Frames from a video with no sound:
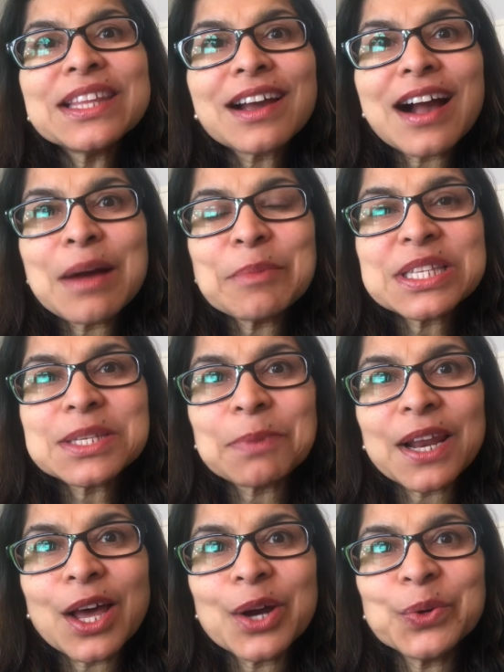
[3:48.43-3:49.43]
in the comments
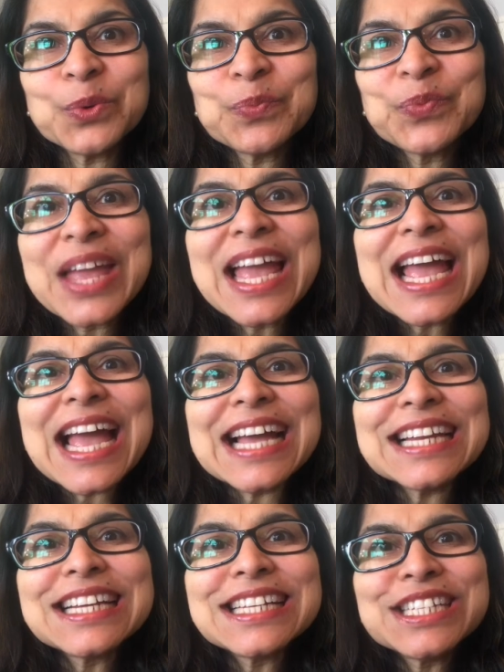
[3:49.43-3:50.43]
below
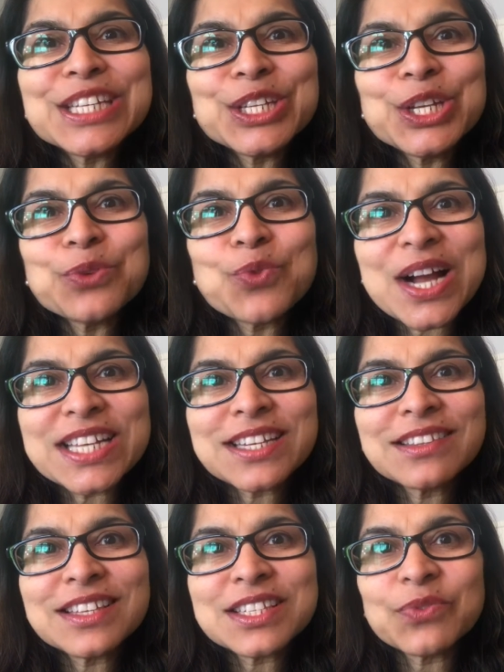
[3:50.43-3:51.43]
and continue
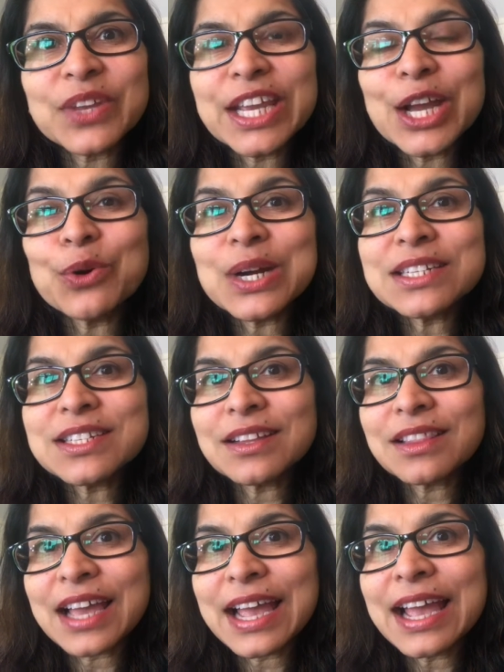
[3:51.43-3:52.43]
watching this video
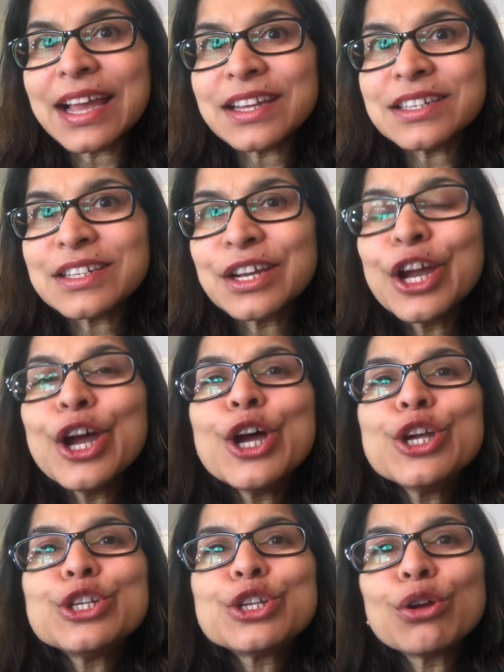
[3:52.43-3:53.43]
until the end
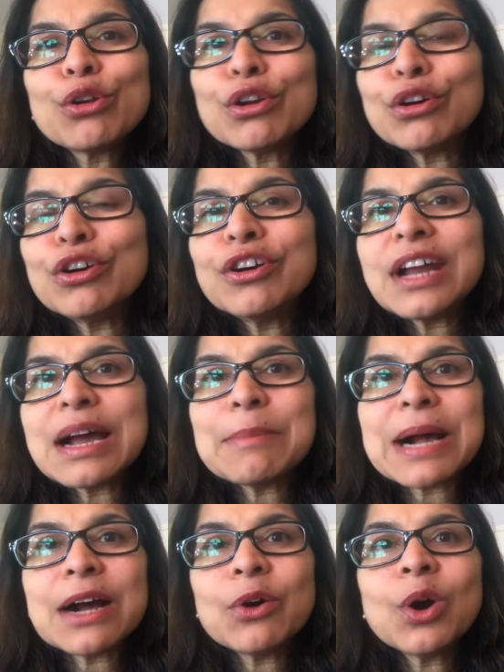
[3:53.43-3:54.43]
to learn
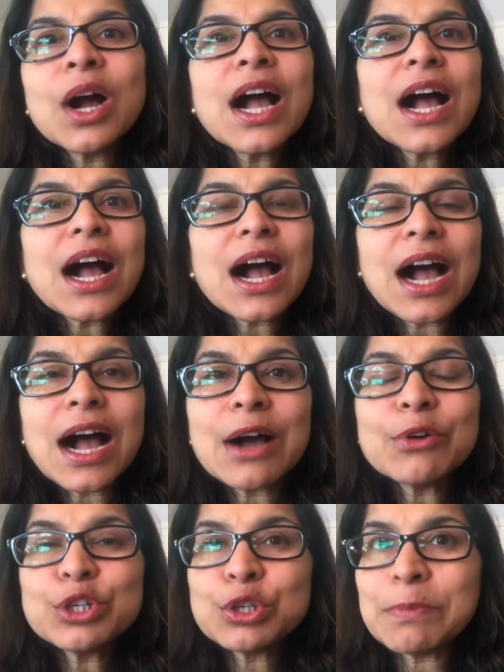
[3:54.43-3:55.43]
about
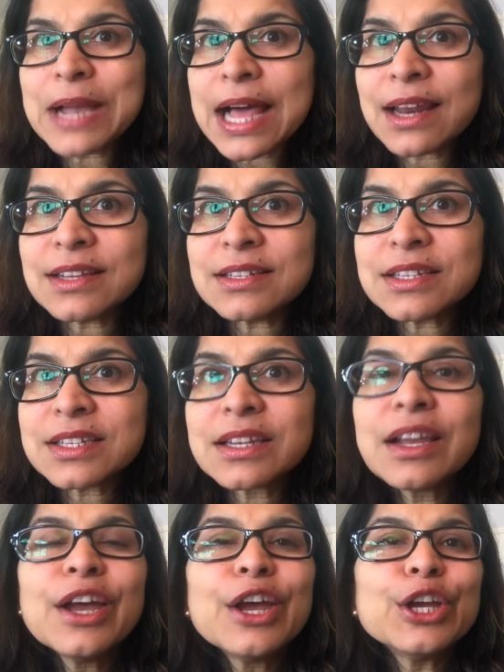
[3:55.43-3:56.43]
how to
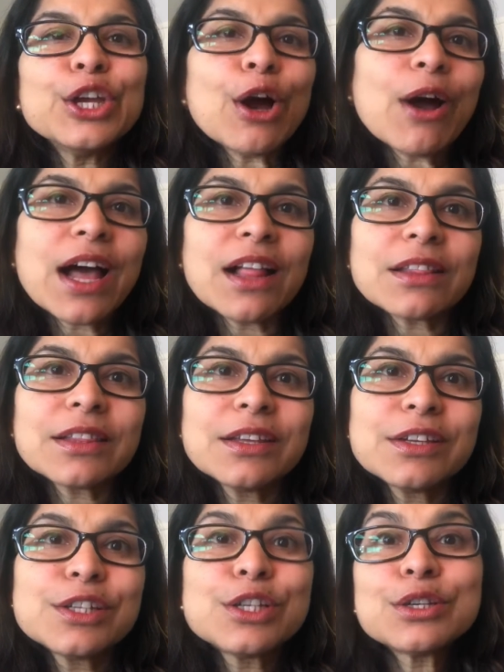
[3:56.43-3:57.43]
balance your health
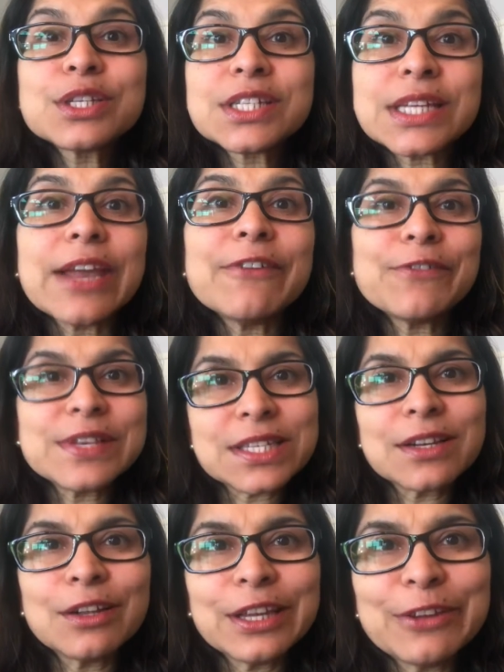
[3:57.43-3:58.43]
to stay
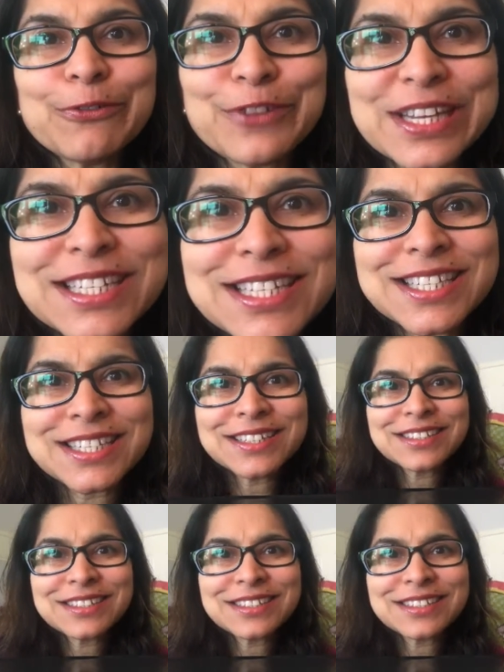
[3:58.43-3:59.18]
physically fit.